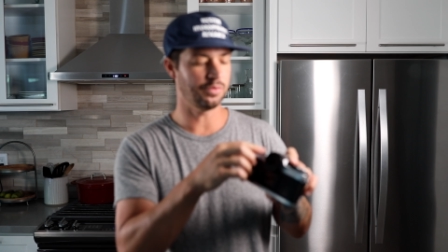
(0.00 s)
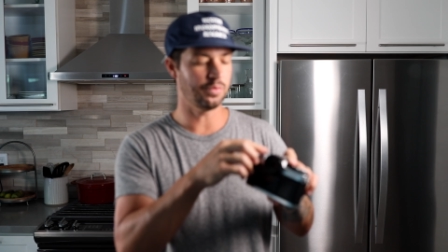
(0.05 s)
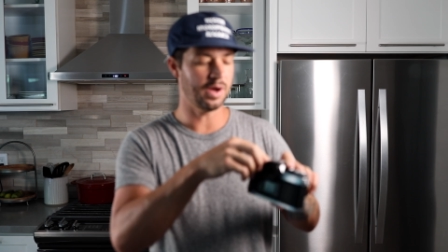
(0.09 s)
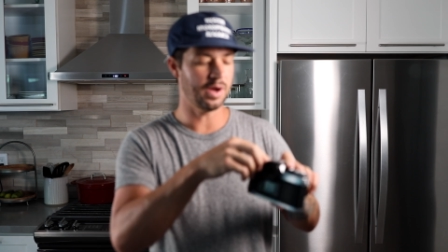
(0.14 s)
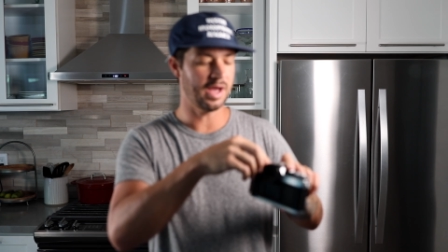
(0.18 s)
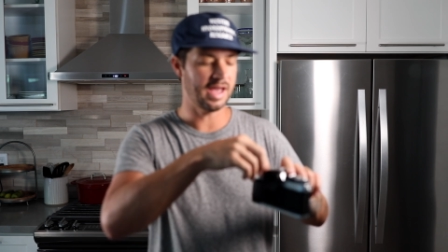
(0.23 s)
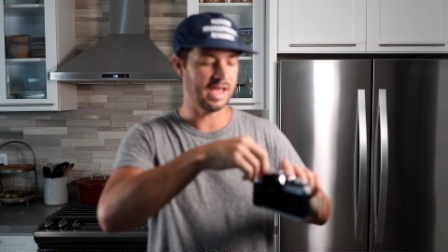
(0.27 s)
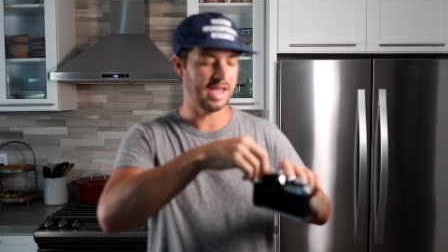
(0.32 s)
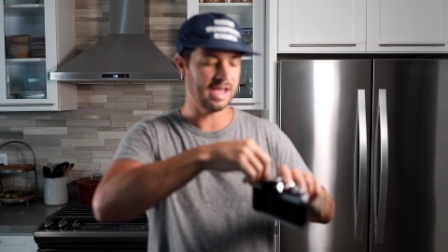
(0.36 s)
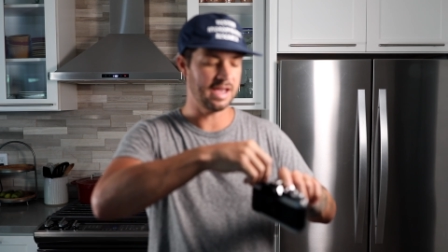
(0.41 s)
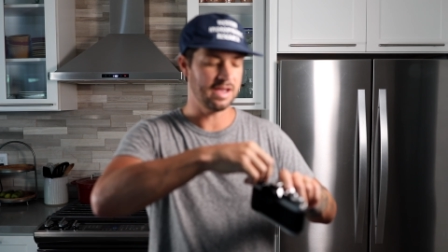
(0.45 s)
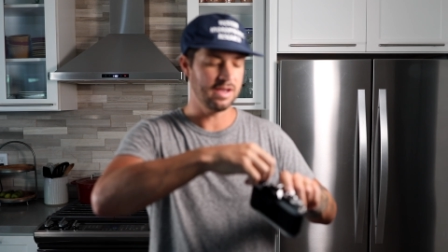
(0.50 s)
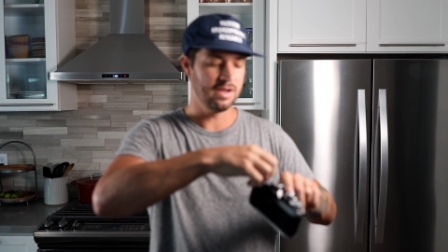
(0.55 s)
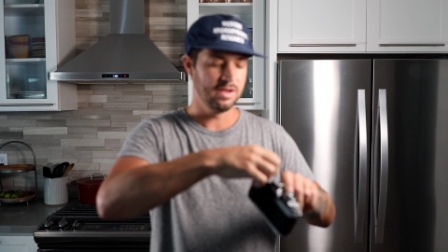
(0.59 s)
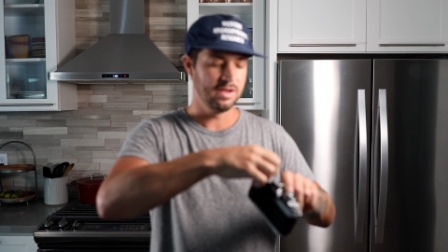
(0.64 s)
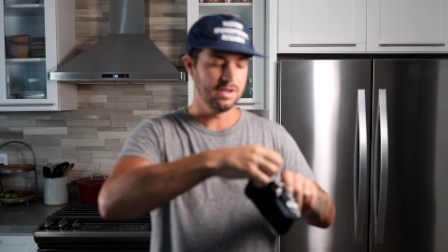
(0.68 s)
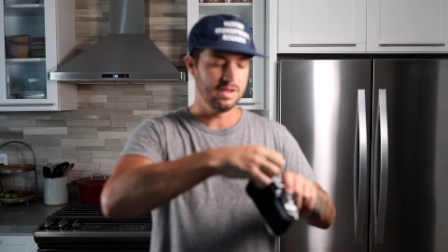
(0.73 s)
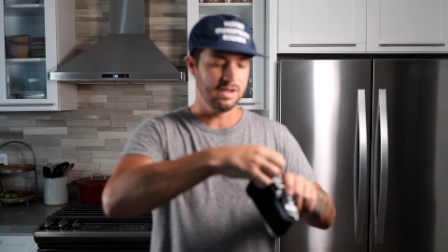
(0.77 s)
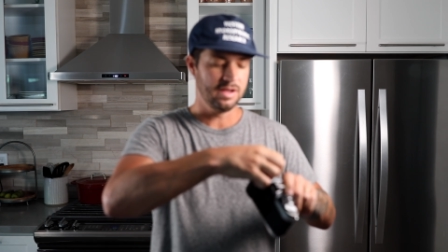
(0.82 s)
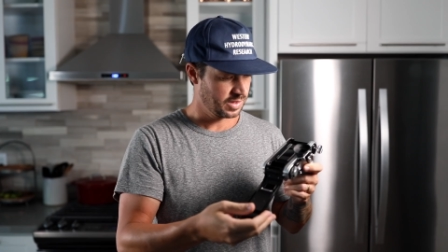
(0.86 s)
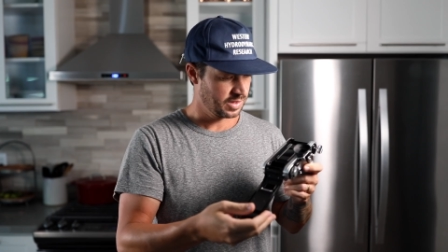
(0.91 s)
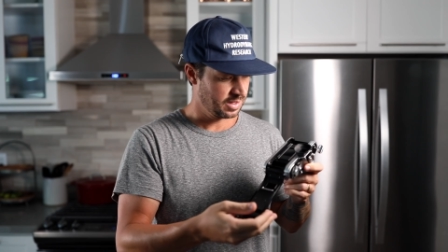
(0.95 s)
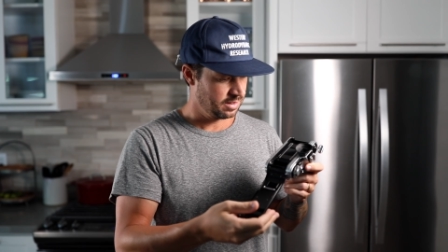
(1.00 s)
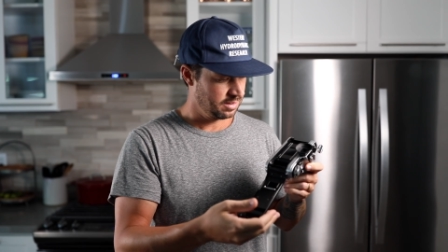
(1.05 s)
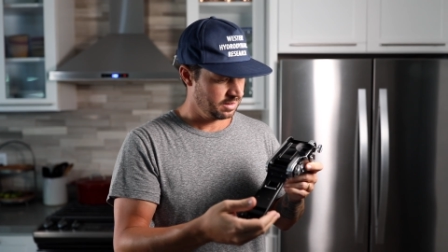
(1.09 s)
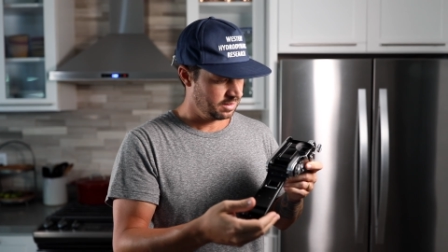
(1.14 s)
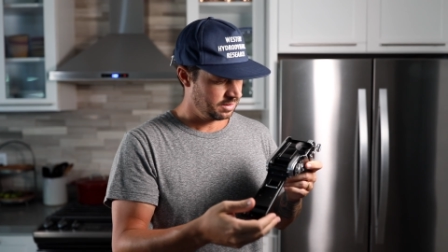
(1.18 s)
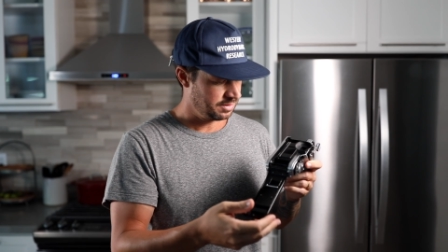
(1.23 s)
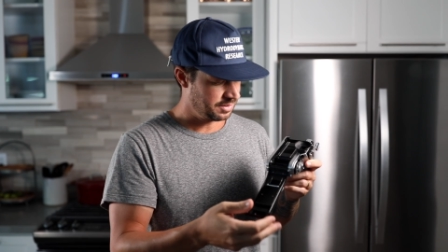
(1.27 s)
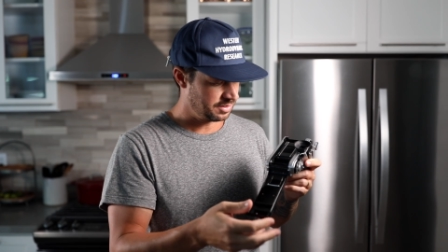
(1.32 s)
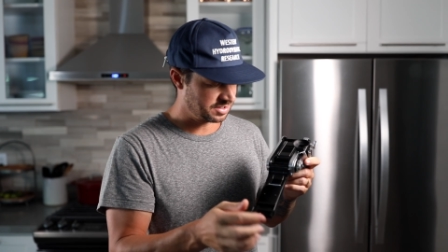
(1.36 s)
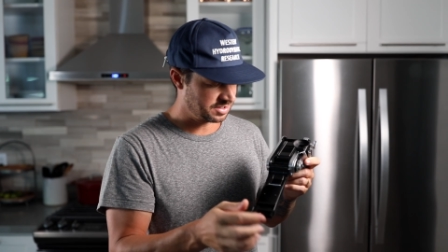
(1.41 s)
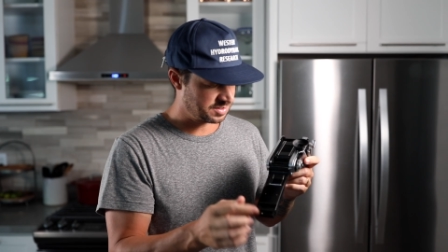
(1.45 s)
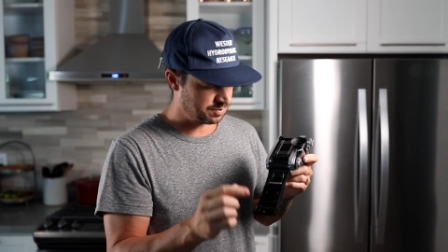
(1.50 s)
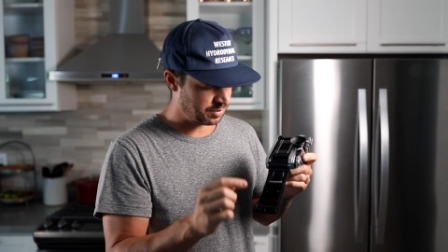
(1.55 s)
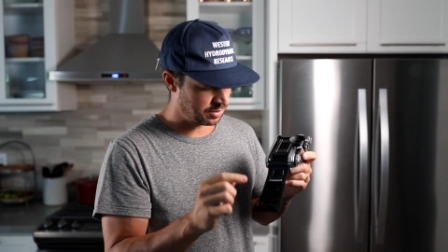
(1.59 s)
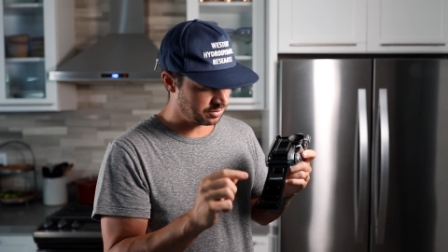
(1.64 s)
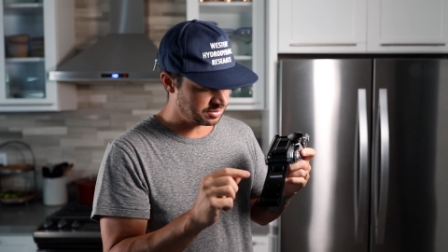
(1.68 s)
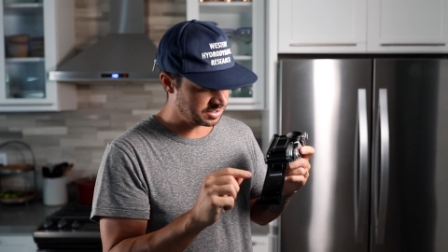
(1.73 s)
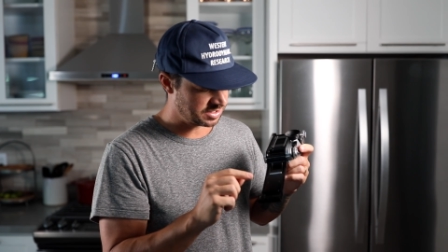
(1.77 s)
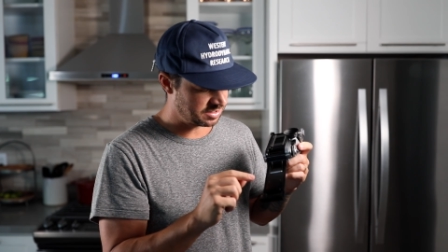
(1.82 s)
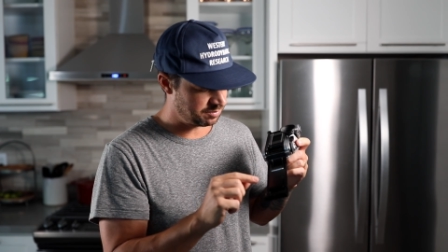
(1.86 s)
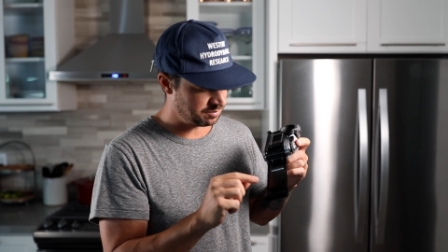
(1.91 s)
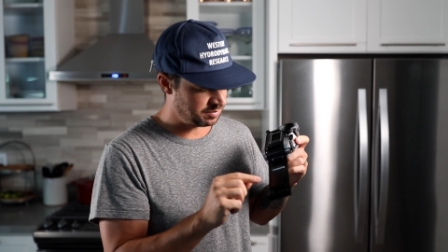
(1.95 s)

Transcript: way, there's supposed to